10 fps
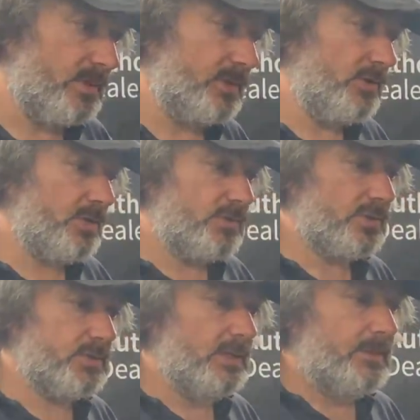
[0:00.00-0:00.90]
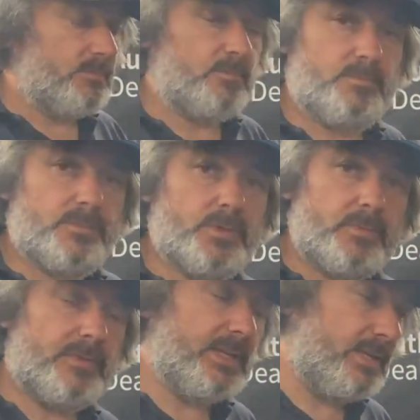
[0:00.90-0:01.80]
but you can just do
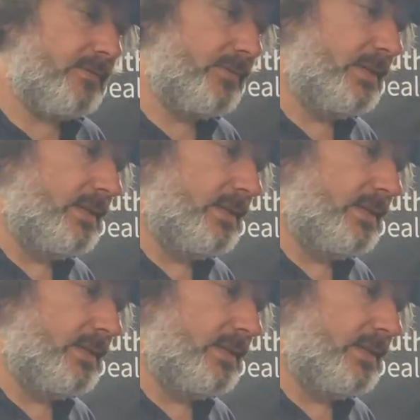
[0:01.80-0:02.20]
preventative